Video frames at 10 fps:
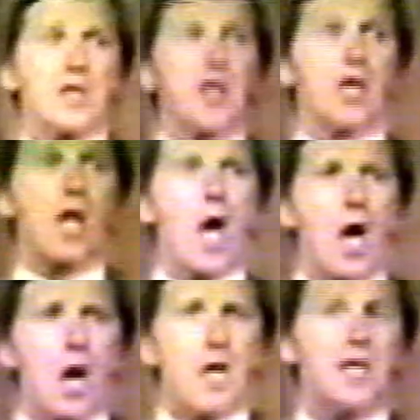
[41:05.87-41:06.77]
The
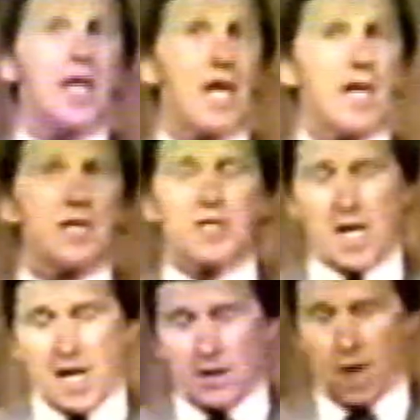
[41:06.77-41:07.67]
law is
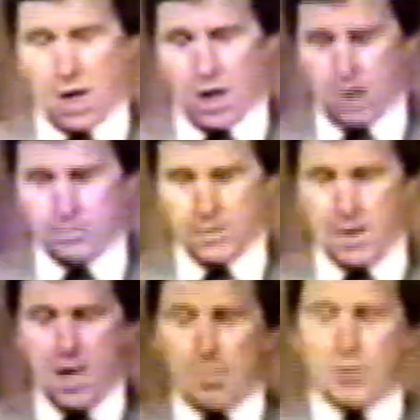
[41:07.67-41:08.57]
a law.
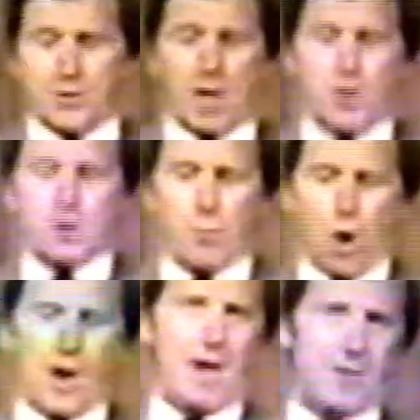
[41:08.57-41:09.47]
But there is
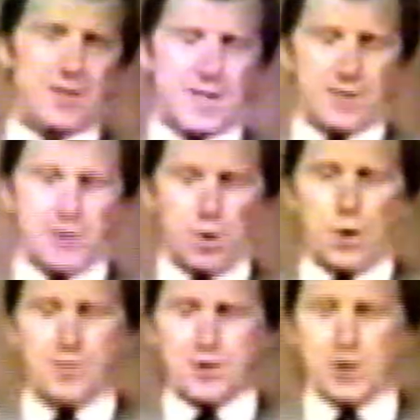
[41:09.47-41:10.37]
more evidence that the
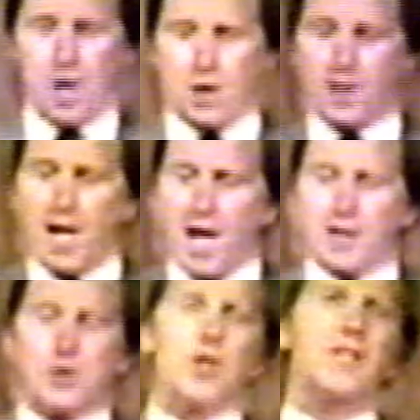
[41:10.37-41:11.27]
Earth is young
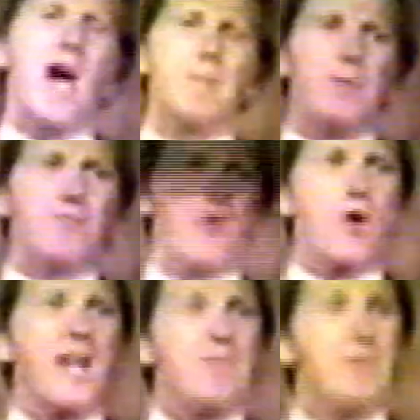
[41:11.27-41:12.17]
and could not be
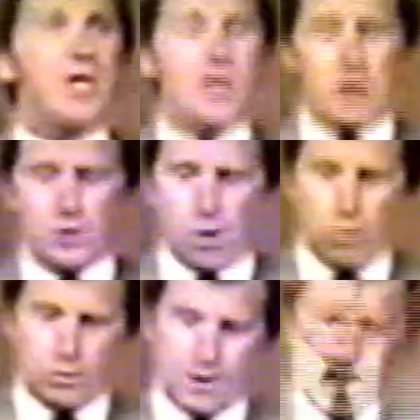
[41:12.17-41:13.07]
4.5 billion years
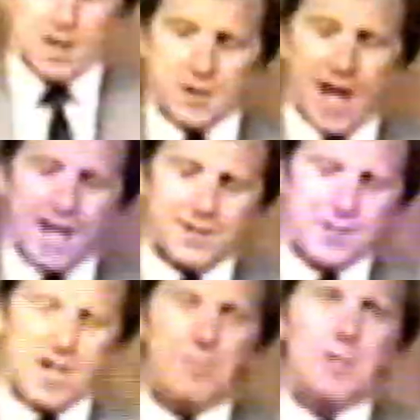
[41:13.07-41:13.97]
old.
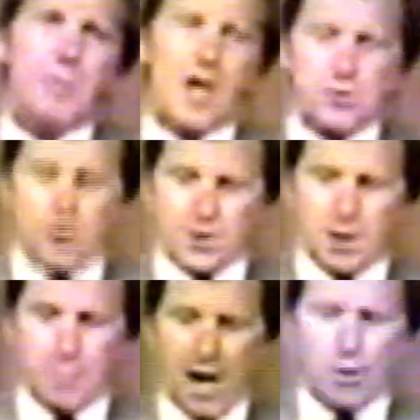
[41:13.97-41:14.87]
Scientists have been measuring
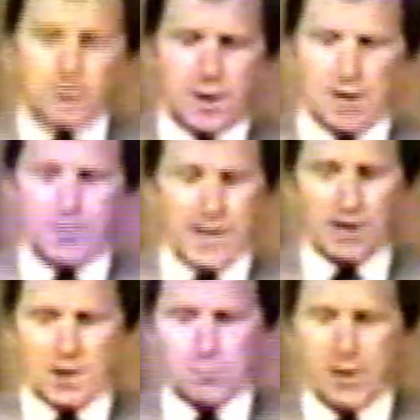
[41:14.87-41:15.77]
the amount of
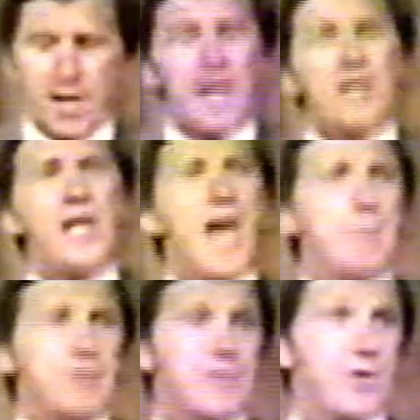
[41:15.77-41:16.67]
helium in the
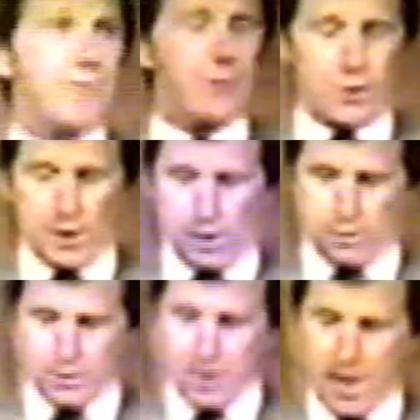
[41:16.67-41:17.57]
atmosphere for
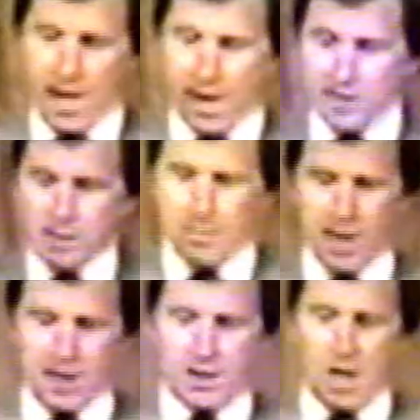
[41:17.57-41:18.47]
years,
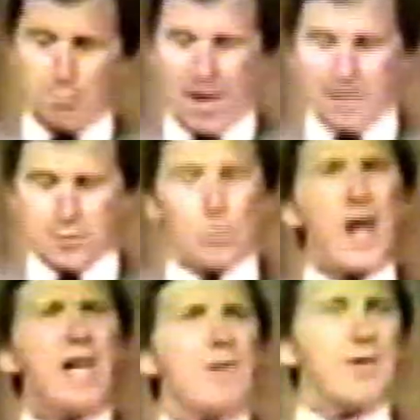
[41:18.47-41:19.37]
estimating by the
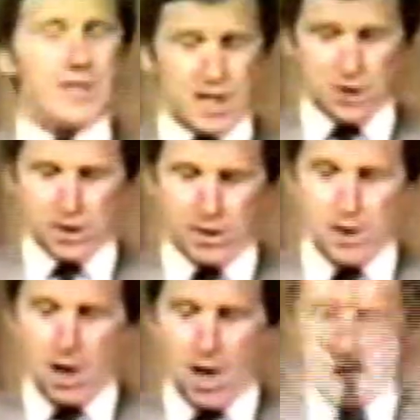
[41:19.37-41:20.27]
rate of addition
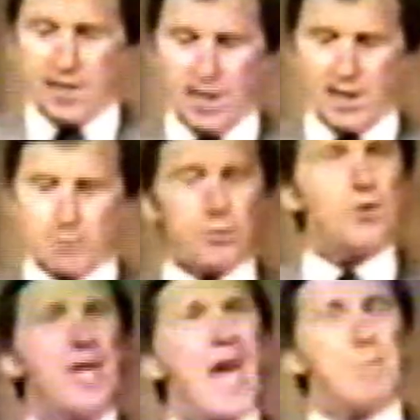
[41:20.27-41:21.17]
of helium
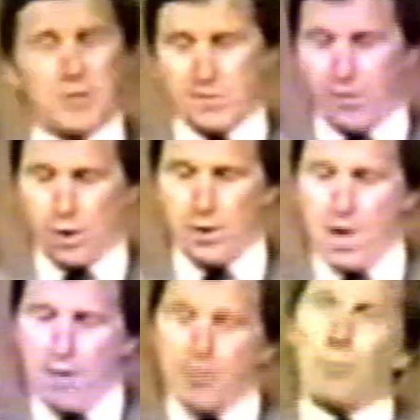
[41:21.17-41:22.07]
to the atmosphere
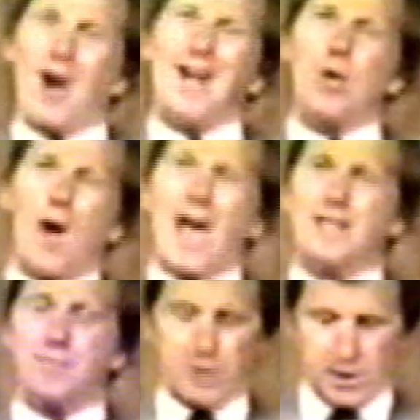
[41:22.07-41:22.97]
from
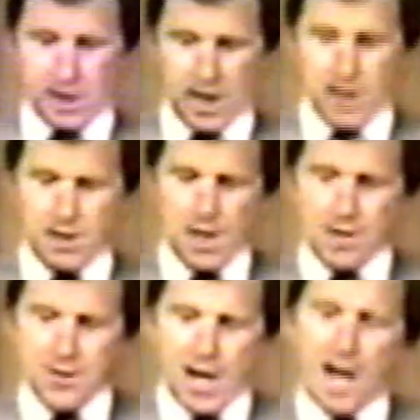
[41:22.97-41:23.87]
radioactive decay,
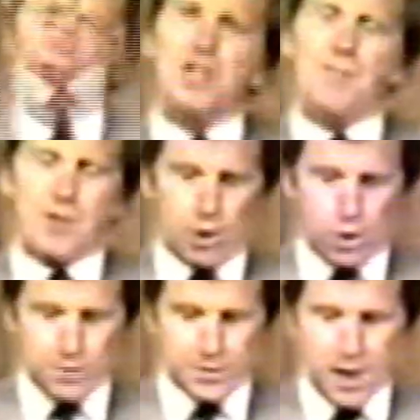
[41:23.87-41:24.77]
the age of the
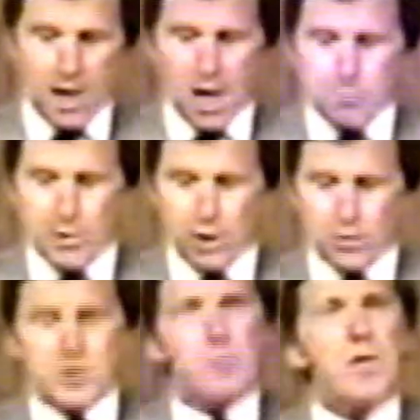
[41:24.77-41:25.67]
Earth
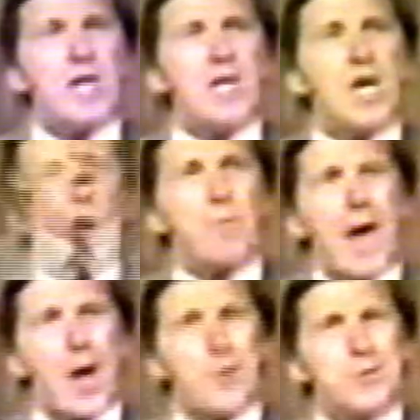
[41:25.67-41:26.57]
appears to be
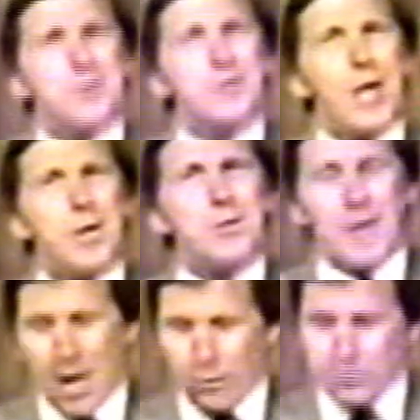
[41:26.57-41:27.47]
about
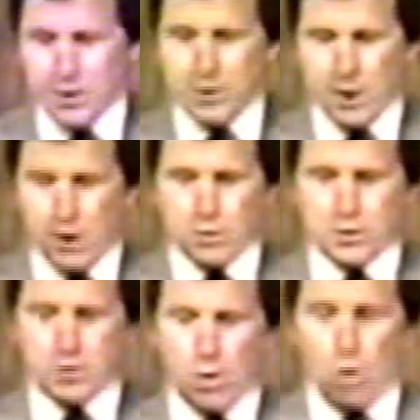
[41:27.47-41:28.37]
10,000
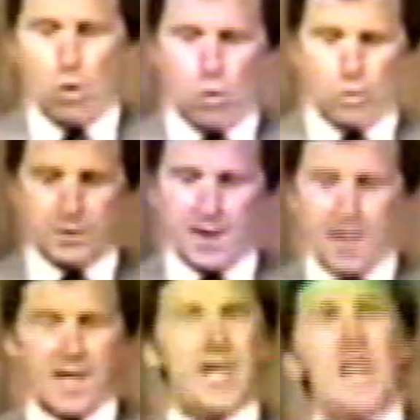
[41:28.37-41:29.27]
years old,
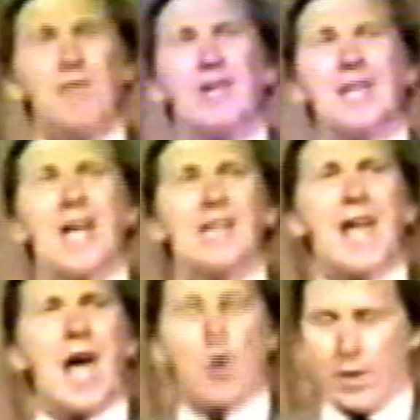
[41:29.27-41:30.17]
even
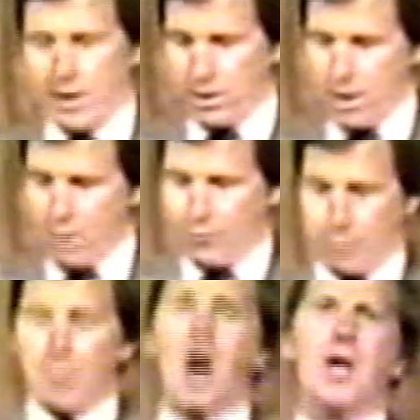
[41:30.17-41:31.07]
allowing for
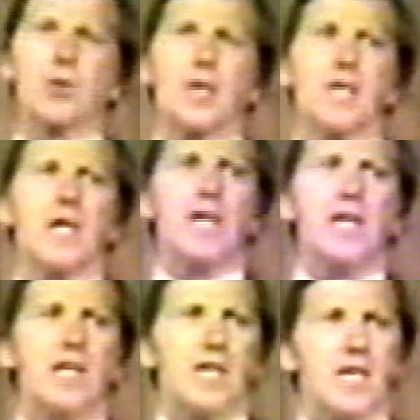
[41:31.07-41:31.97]
moderate
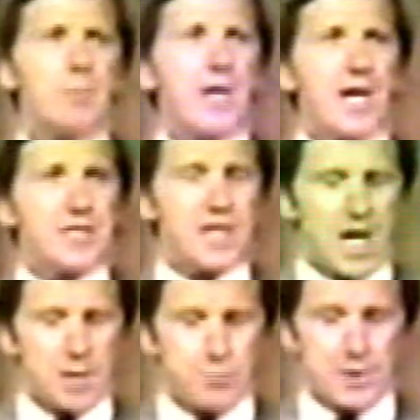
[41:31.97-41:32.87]
helium
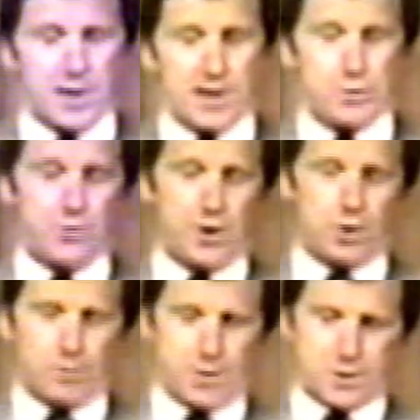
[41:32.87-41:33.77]
escape into the
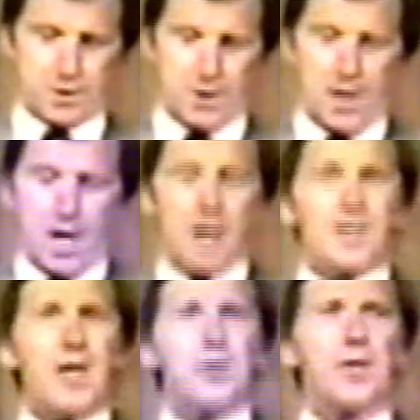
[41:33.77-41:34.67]
universe.
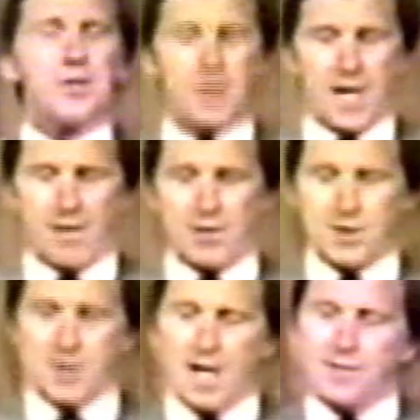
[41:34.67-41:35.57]
Another interesting
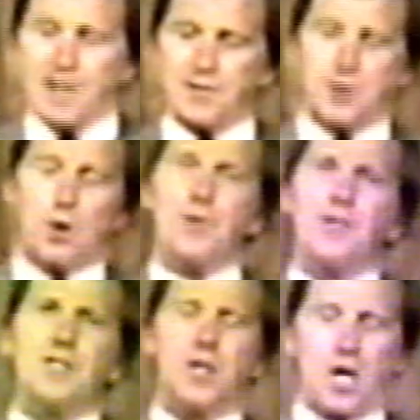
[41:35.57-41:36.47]
evidence that the Earth
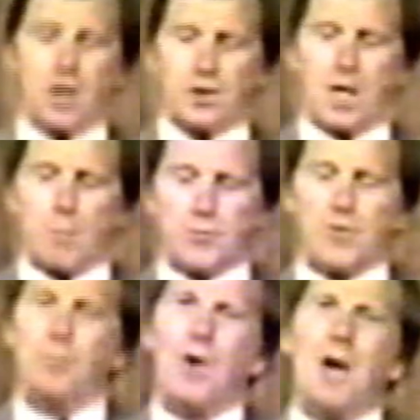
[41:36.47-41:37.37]
is young comes
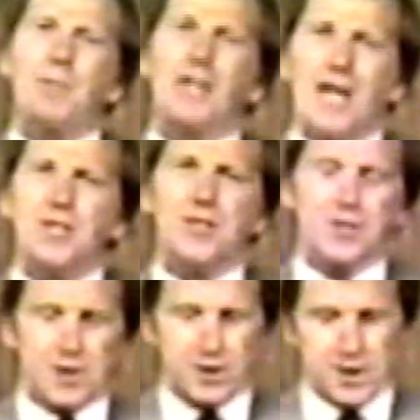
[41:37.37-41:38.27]
from population
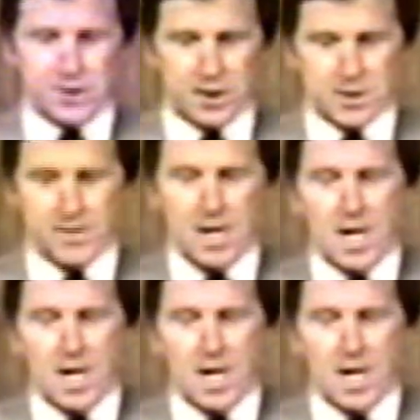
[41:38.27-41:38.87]
statistics.